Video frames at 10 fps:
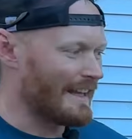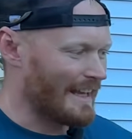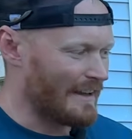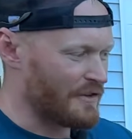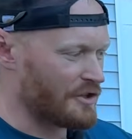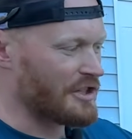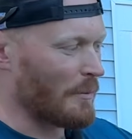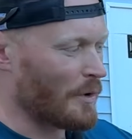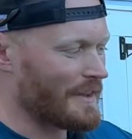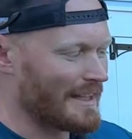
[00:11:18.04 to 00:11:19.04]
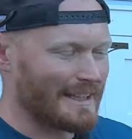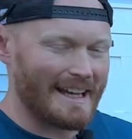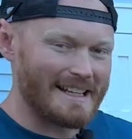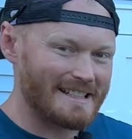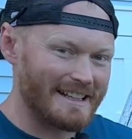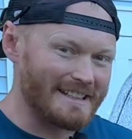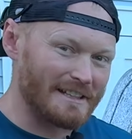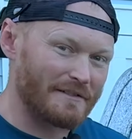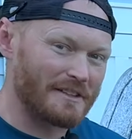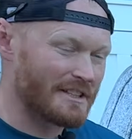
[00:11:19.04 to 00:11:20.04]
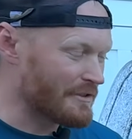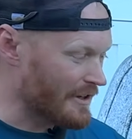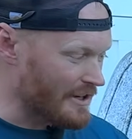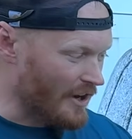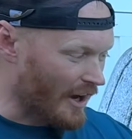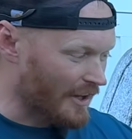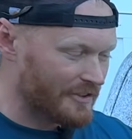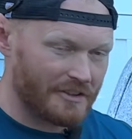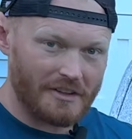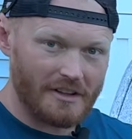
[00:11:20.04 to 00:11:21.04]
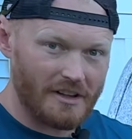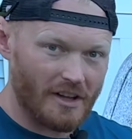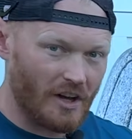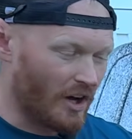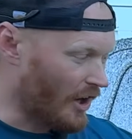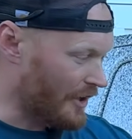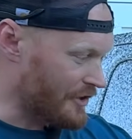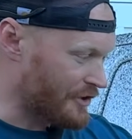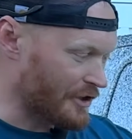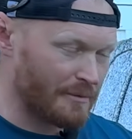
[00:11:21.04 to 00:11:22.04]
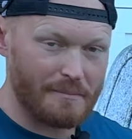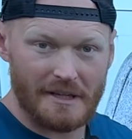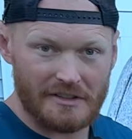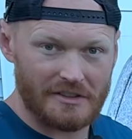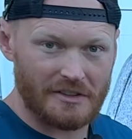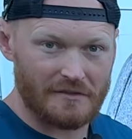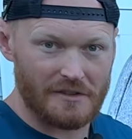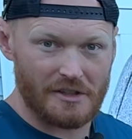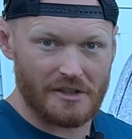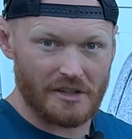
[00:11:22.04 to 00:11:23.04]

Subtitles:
If you're someone that likes a different degree nozzle on certain pieces of your